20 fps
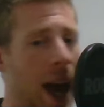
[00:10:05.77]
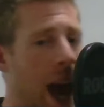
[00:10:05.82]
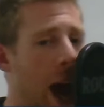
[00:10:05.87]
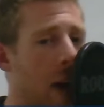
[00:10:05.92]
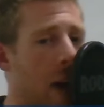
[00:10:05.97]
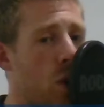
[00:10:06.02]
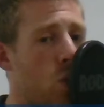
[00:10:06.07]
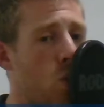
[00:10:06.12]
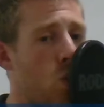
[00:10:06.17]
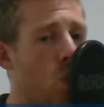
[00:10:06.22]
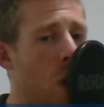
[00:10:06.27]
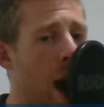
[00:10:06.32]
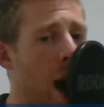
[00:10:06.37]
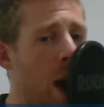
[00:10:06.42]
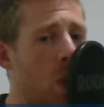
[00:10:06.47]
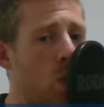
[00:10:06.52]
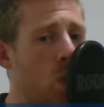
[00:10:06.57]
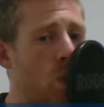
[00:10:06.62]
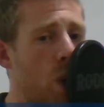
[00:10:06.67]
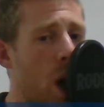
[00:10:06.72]
and
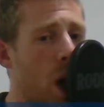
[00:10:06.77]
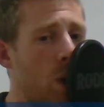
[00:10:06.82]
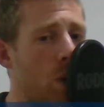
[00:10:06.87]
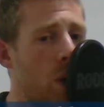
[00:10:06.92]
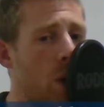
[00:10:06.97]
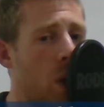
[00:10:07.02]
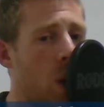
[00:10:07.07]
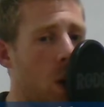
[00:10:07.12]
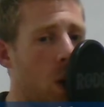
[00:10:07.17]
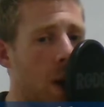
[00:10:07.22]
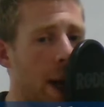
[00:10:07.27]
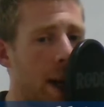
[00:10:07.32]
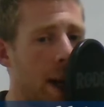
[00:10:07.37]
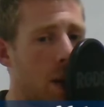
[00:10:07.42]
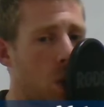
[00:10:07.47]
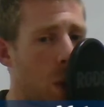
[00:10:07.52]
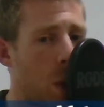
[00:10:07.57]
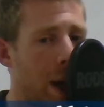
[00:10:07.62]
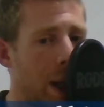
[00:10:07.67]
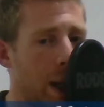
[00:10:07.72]
round goes the clock in a
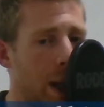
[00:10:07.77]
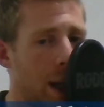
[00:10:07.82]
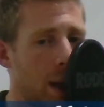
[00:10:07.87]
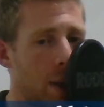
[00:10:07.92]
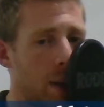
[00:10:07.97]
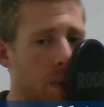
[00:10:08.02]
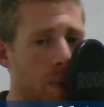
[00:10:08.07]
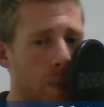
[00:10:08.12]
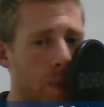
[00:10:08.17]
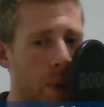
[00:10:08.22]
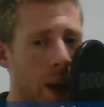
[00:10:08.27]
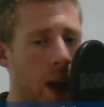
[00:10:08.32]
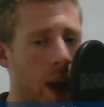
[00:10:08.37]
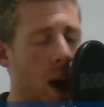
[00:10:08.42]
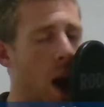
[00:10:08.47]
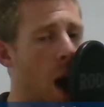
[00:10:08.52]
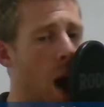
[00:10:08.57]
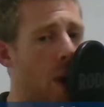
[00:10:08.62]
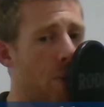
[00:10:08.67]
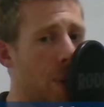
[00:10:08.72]
twinkling.
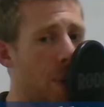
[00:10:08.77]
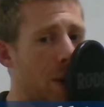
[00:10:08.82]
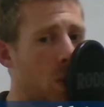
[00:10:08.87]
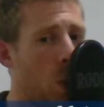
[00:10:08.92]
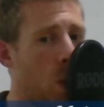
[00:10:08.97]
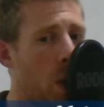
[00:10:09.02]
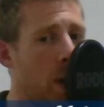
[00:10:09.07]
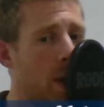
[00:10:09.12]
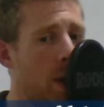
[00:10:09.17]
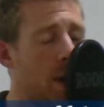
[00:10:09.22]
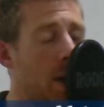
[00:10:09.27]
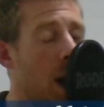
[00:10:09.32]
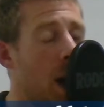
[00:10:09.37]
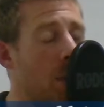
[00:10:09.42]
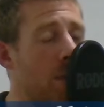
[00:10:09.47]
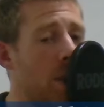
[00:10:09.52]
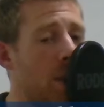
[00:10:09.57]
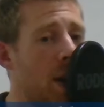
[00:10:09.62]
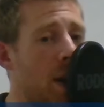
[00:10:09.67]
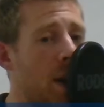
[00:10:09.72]
1:30, time
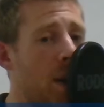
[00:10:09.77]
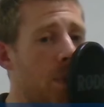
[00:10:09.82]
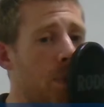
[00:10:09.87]
for dinner.